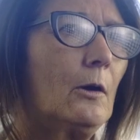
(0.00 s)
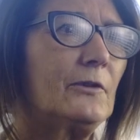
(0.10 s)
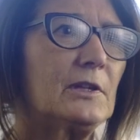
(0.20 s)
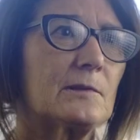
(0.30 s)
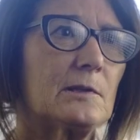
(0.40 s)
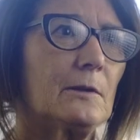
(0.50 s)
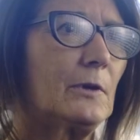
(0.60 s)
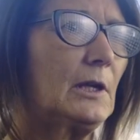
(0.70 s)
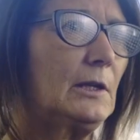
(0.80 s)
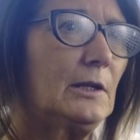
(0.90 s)
Obviously, if
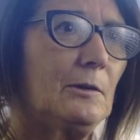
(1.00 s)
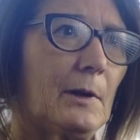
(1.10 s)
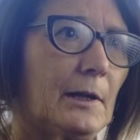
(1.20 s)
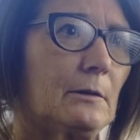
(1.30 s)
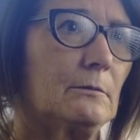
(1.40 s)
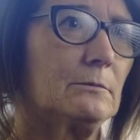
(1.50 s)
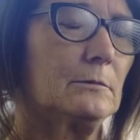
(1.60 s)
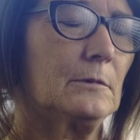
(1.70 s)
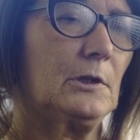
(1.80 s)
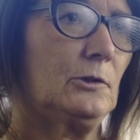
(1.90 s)
anyone
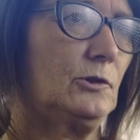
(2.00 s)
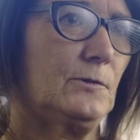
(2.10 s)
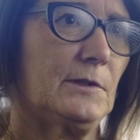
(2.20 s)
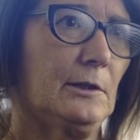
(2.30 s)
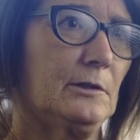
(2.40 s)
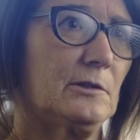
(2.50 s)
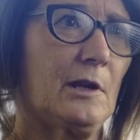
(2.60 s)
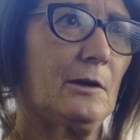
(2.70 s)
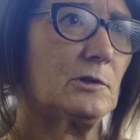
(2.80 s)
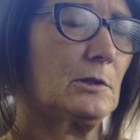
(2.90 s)
in New Zealand and
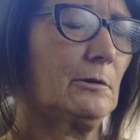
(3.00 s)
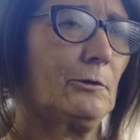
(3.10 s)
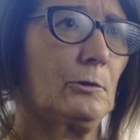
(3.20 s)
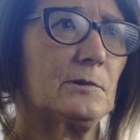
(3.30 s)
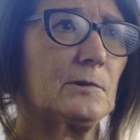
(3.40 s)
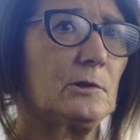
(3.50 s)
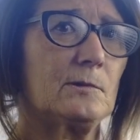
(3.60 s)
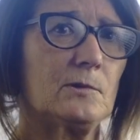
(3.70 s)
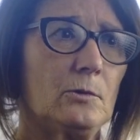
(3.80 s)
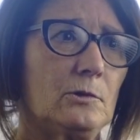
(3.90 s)
Aotearoa is
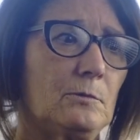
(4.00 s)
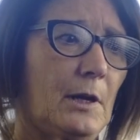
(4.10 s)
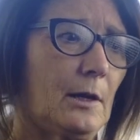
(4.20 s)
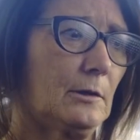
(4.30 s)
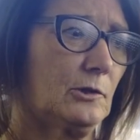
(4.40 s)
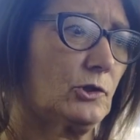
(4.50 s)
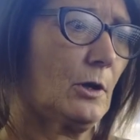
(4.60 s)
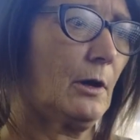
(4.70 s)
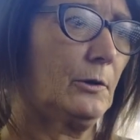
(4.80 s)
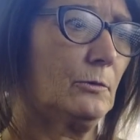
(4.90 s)
concerned about a
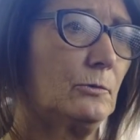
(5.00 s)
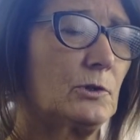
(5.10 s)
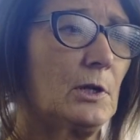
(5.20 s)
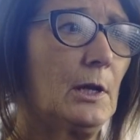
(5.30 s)
child